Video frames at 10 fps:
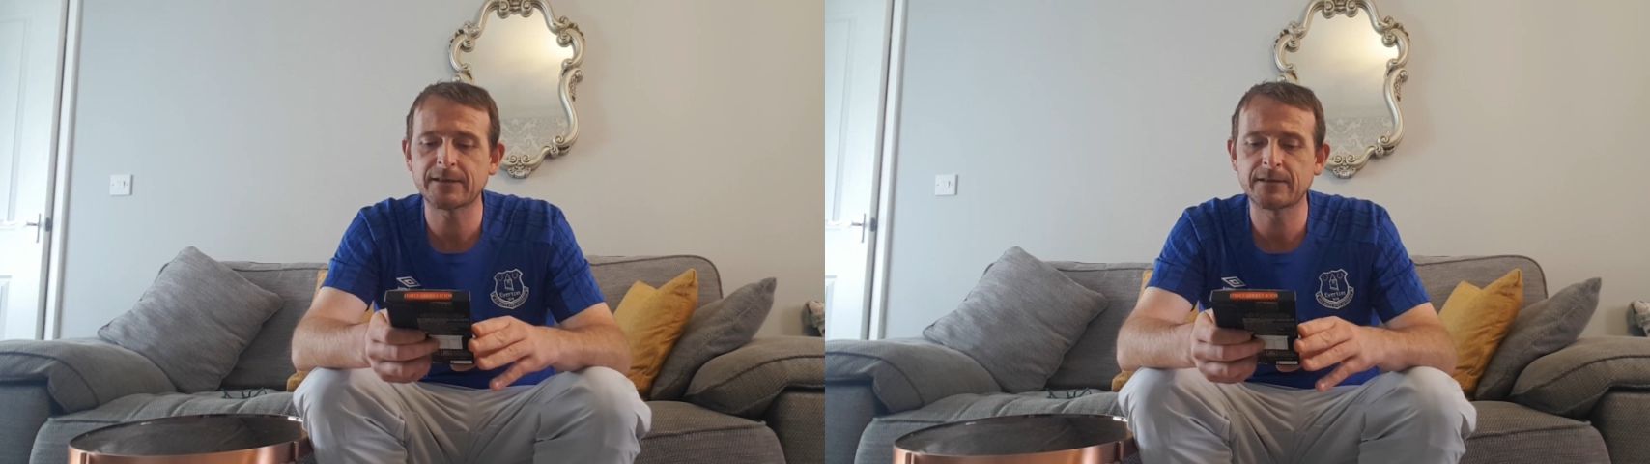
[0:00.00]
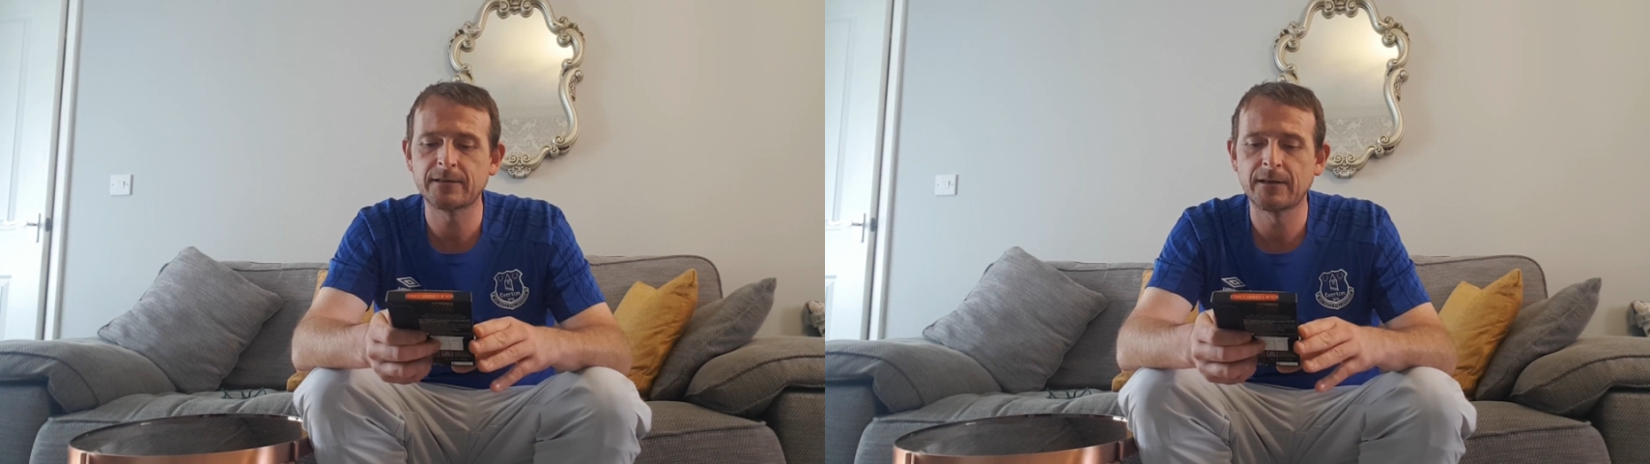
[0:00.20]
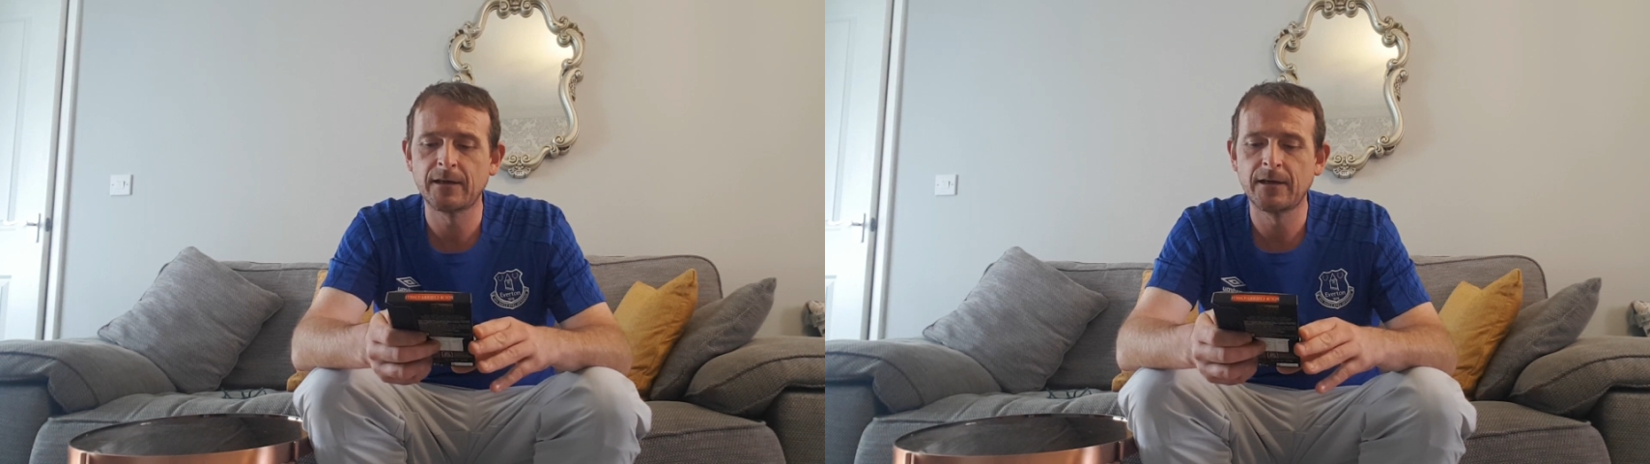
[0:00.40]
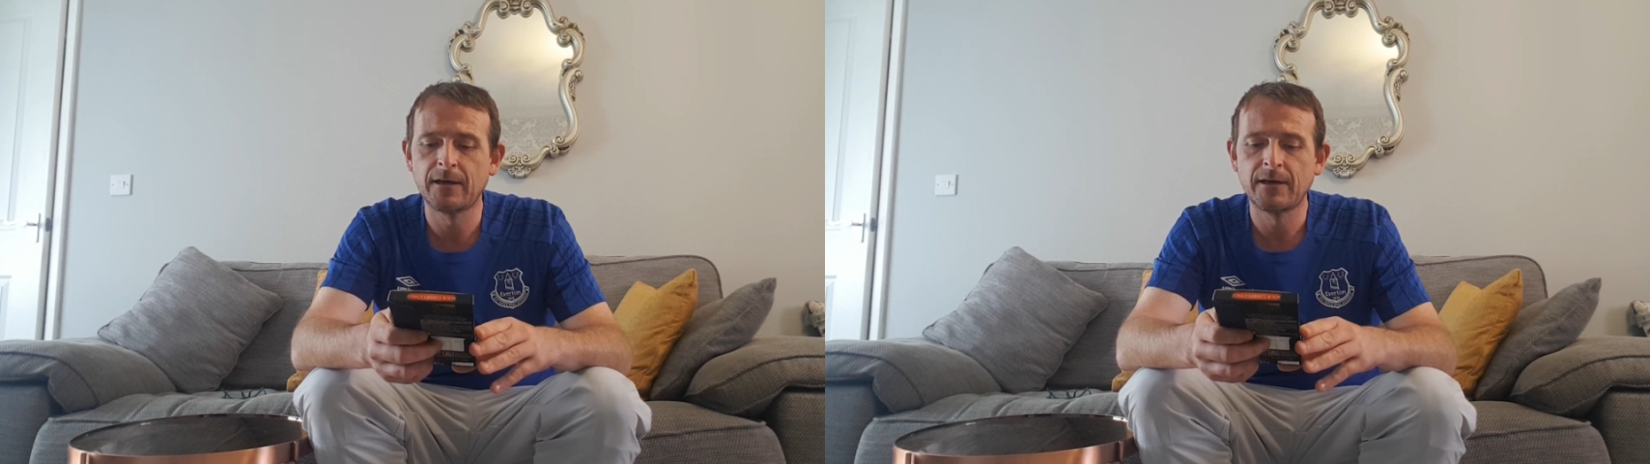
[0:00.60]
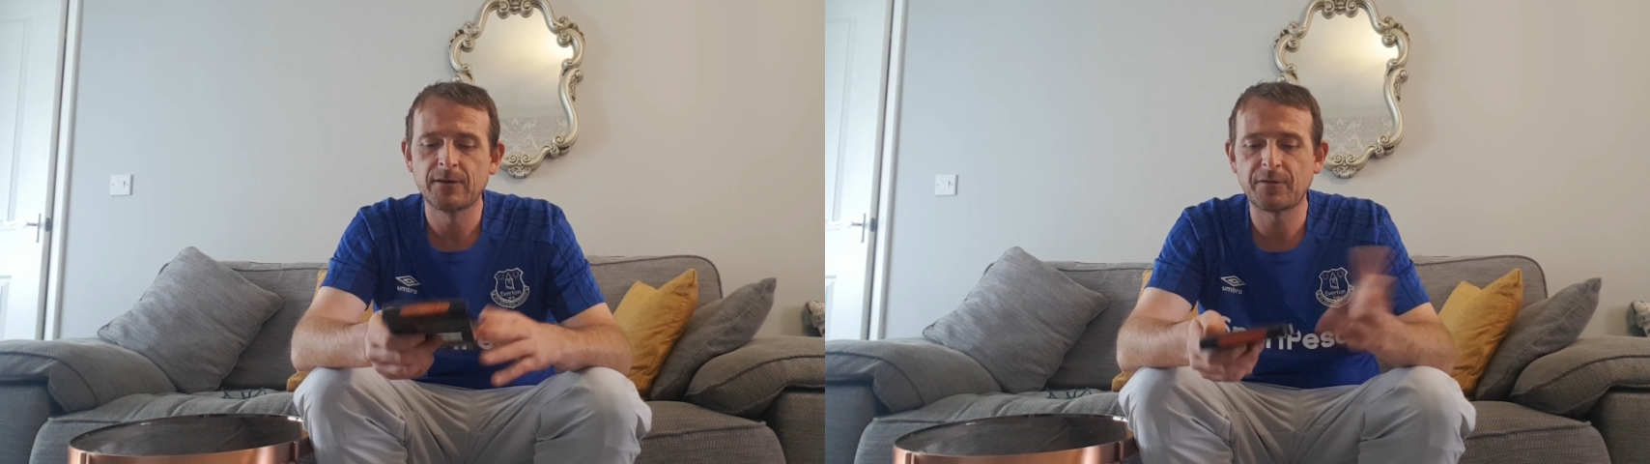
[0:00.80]

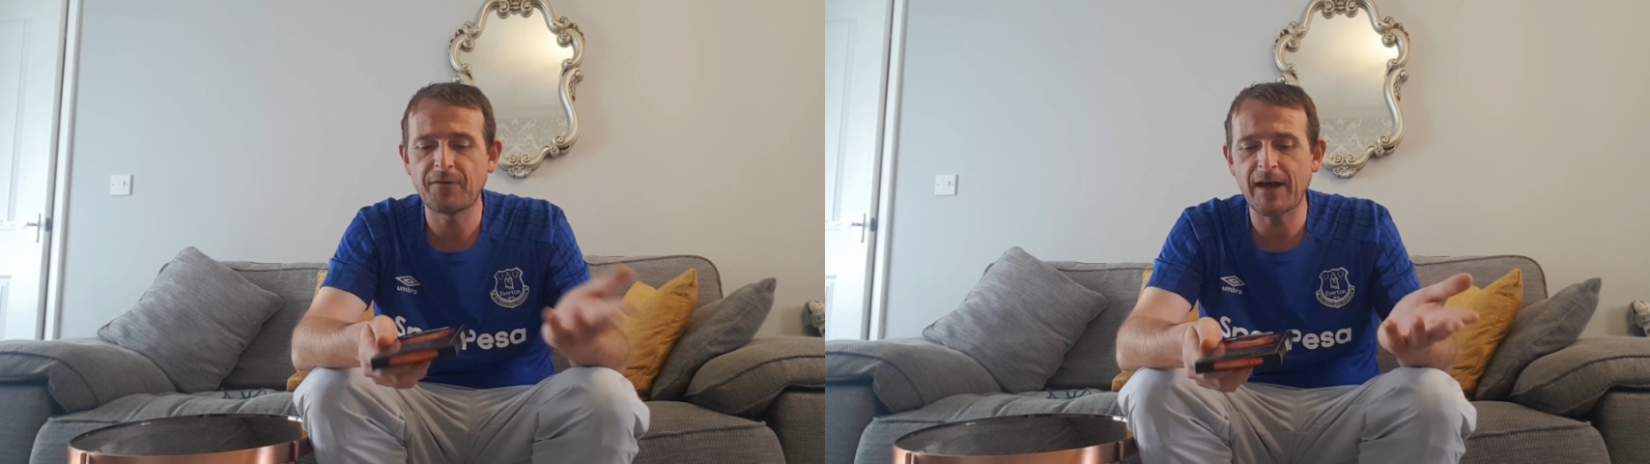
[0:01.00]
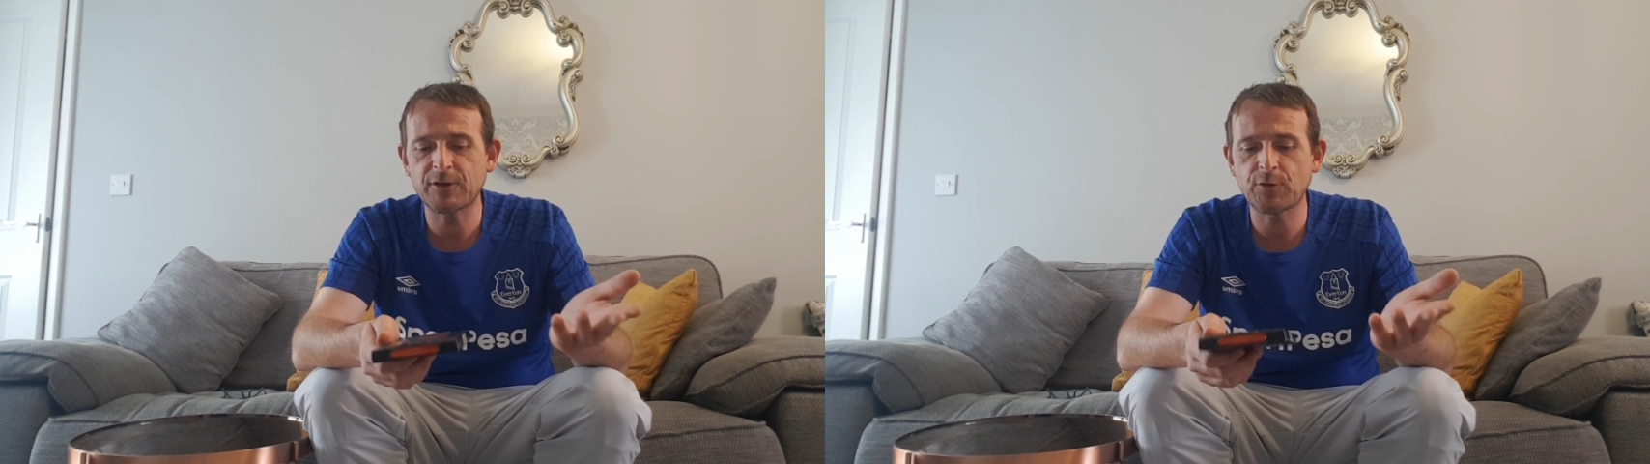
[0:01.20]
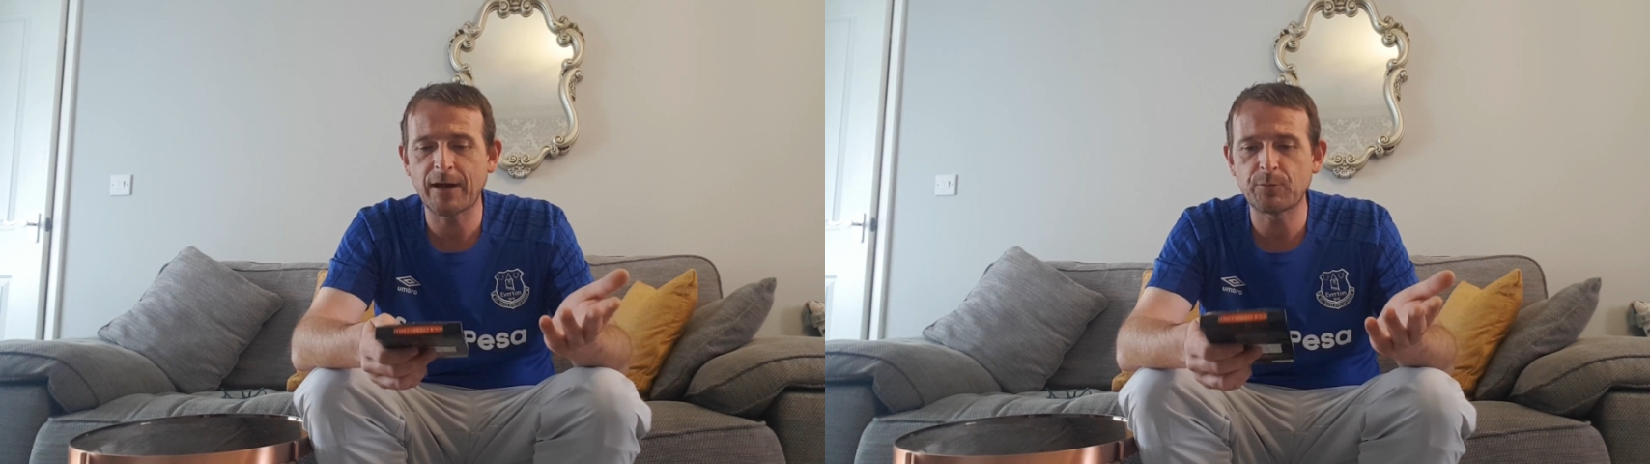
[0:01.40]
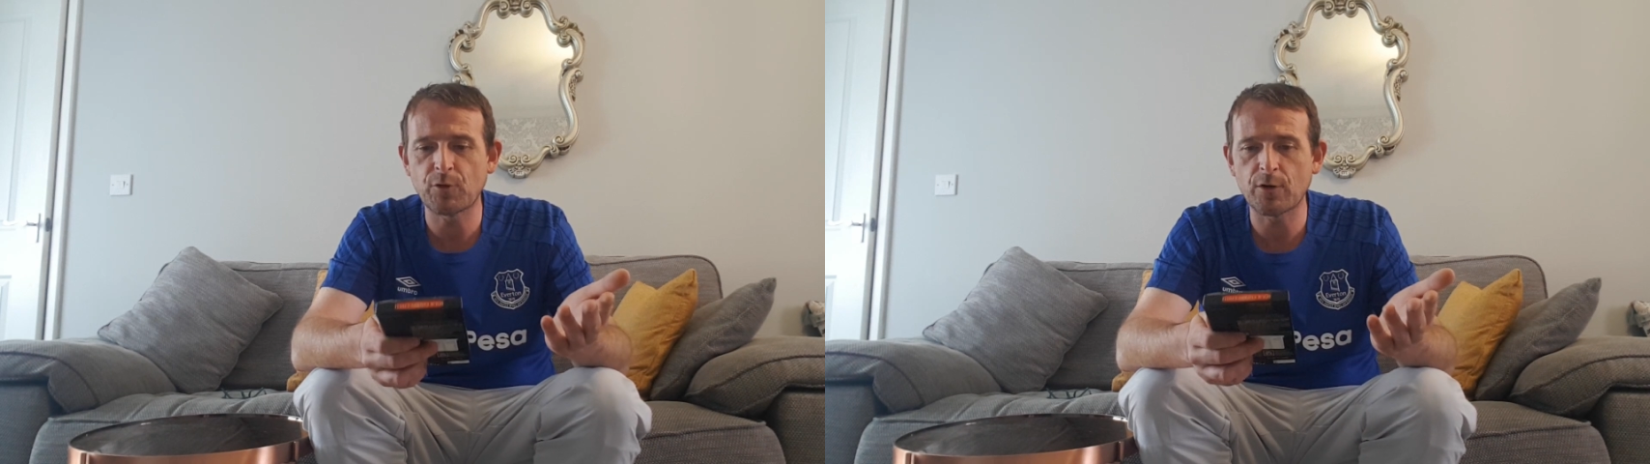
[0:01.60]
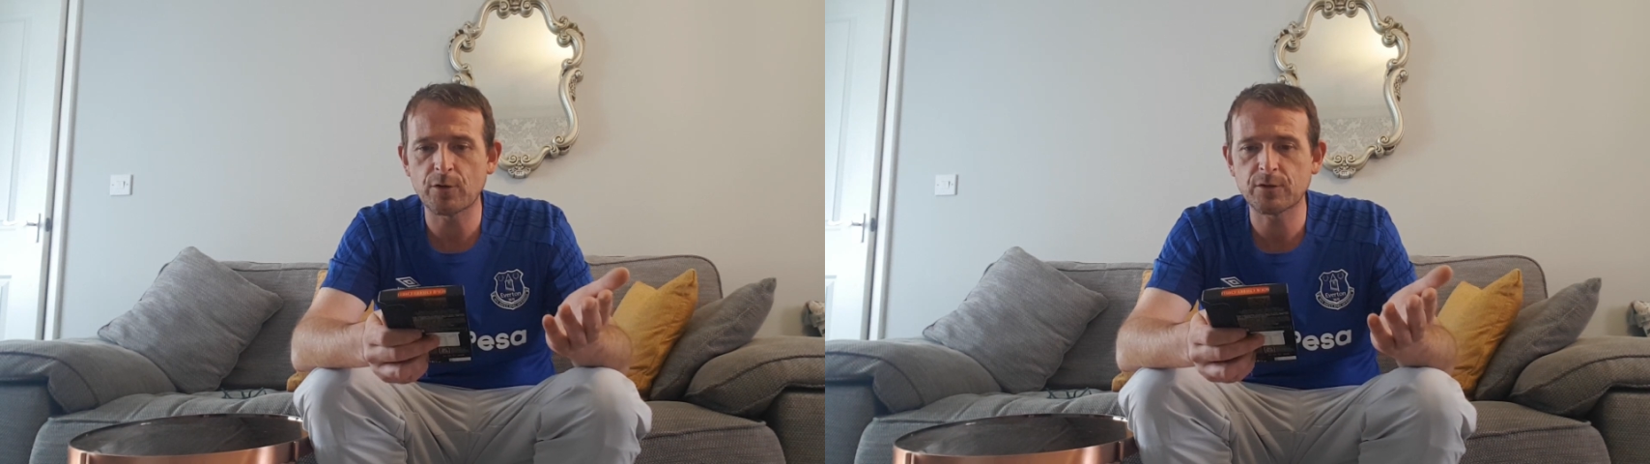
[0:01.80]
It's a fair trade
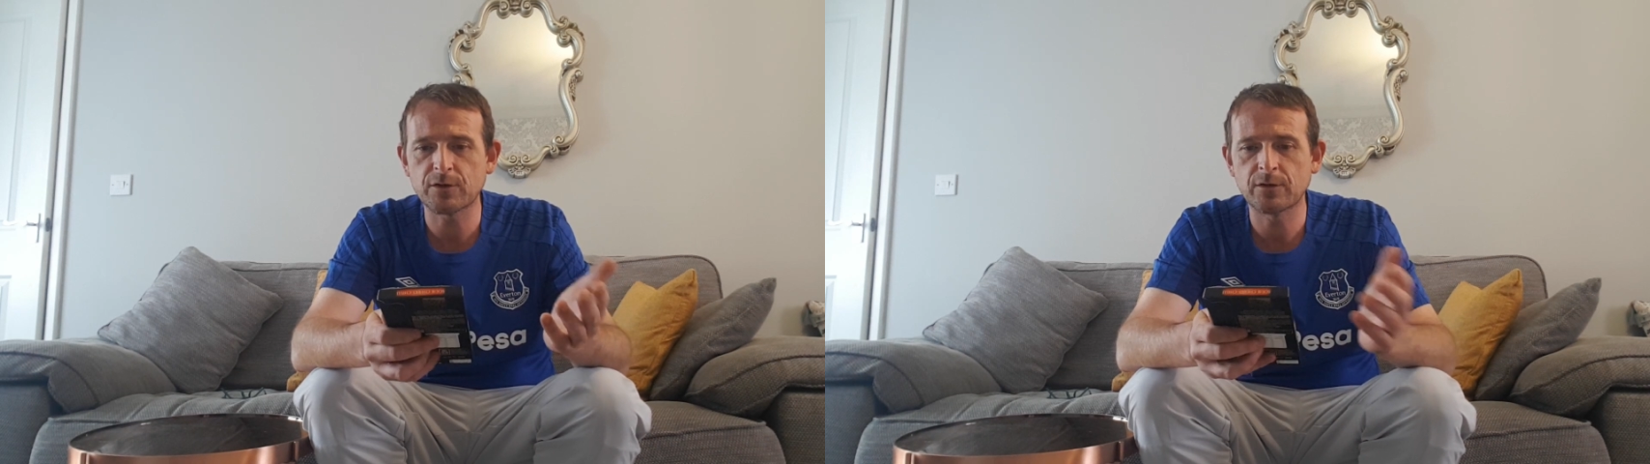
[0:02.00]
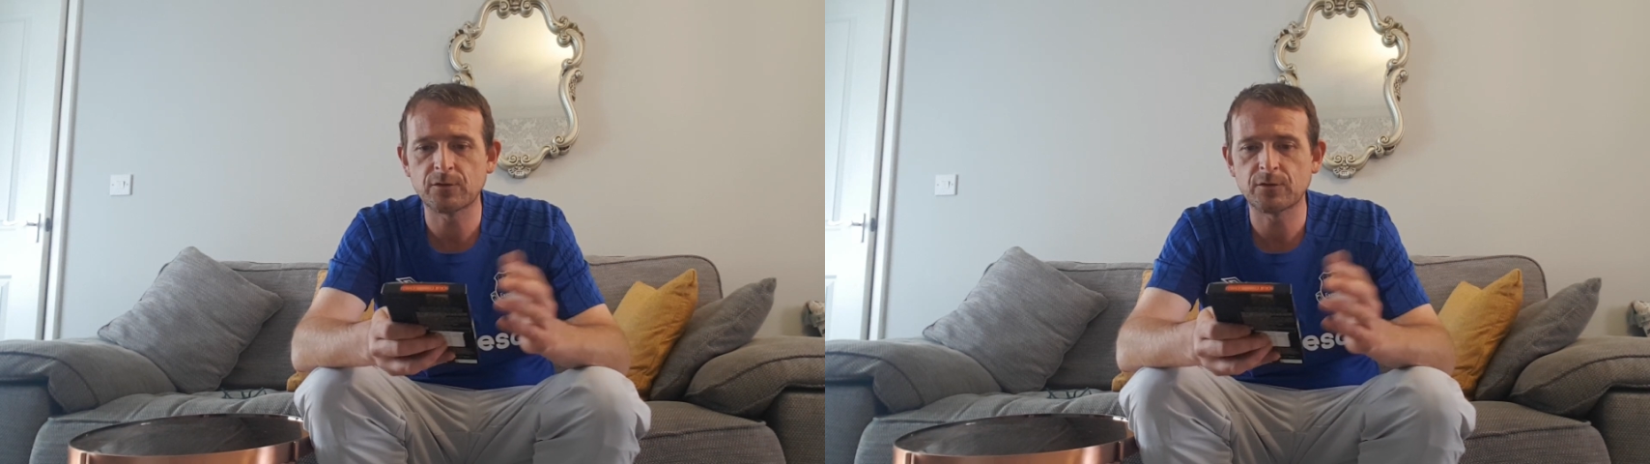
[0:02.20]
product,